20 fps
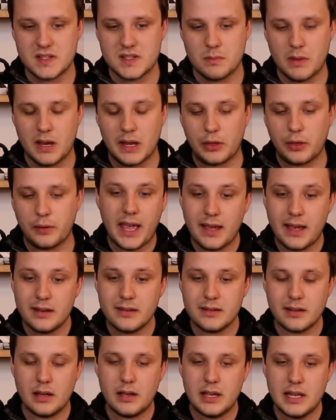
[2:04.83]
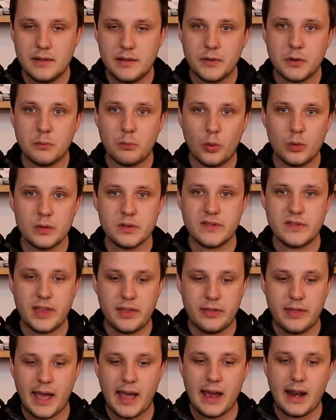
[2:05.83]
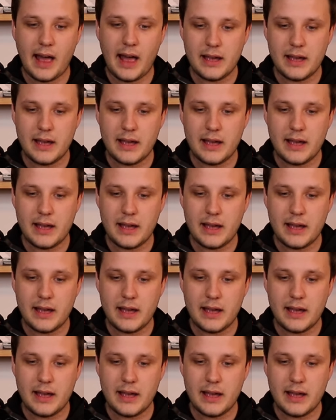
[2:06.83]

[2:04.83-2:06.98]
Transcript: Smith, and even more than that,